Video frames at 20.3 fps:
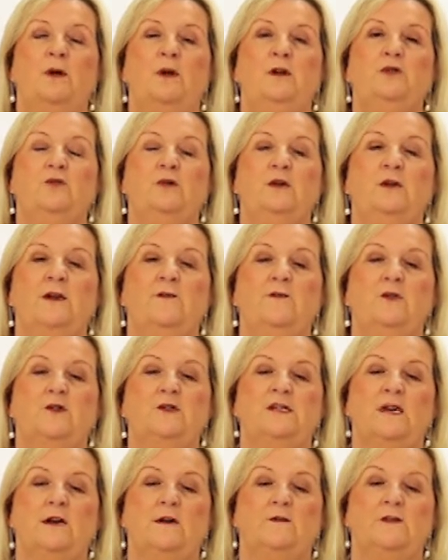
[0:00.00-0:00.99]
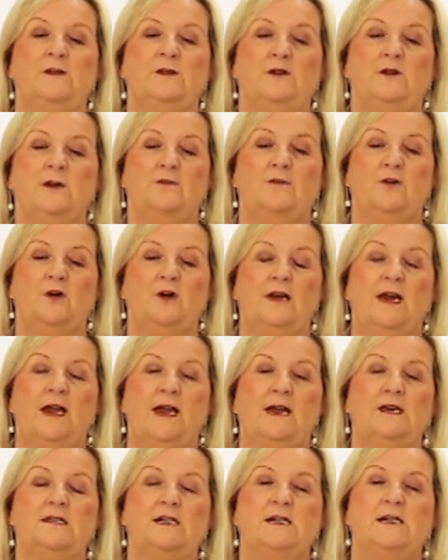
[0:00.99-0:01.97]
You give your
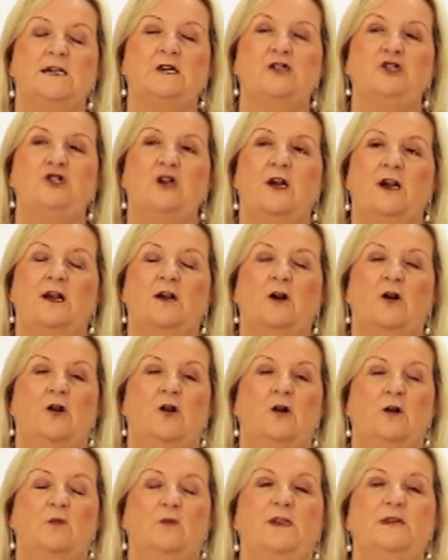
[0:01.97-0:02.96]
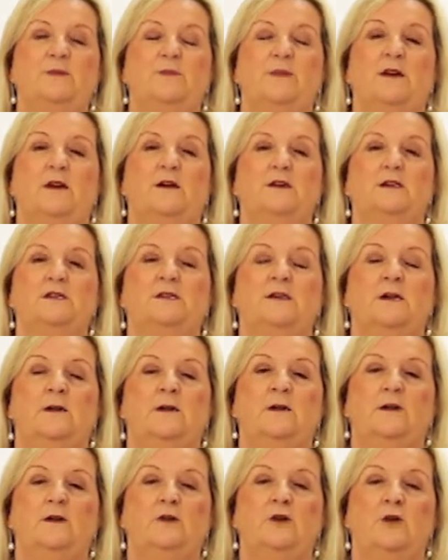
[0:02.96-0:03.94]
legs a little shake always, because
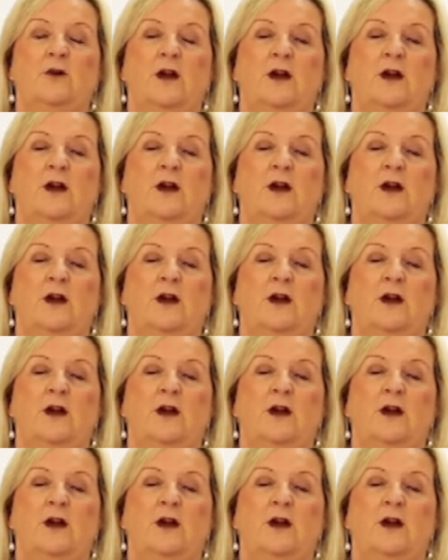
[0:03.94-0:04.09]
you're